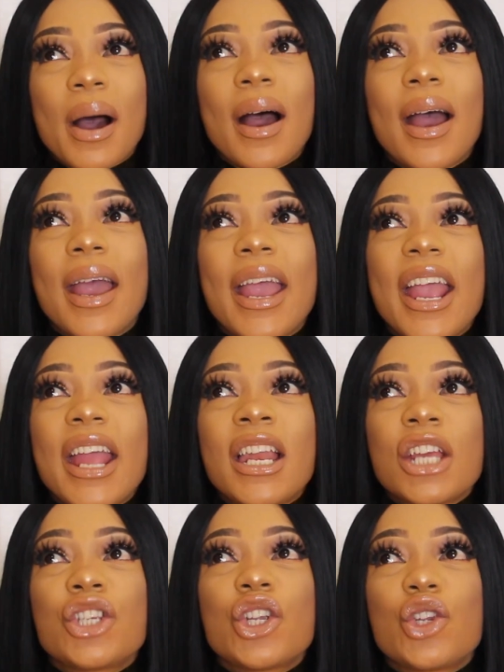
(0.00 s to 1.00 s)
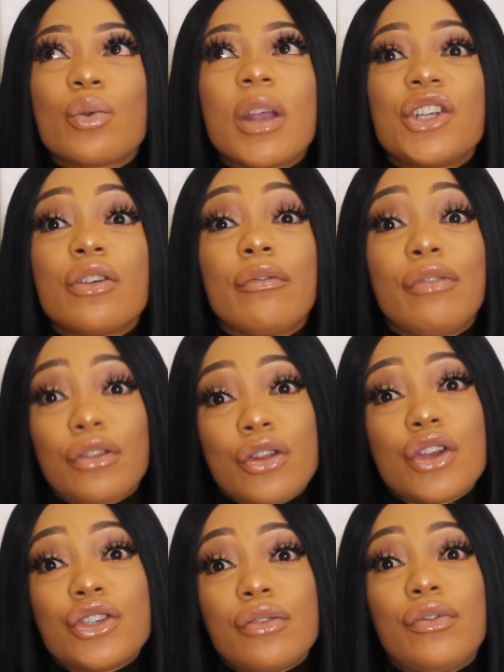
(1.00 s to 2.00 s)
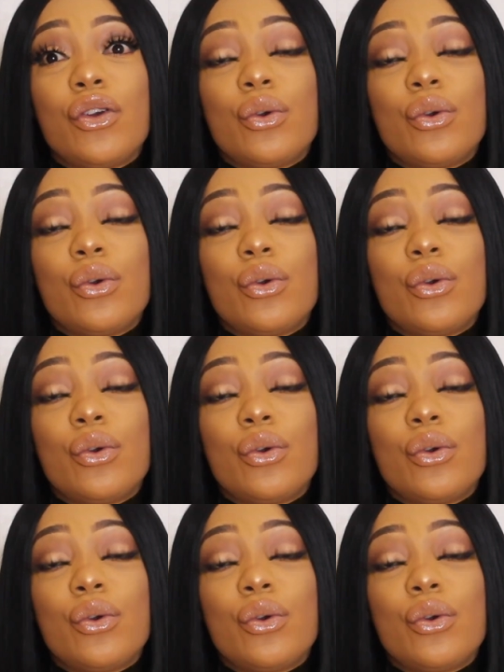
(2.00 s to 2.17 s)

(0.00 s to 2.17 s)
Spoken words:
But in a situation for those of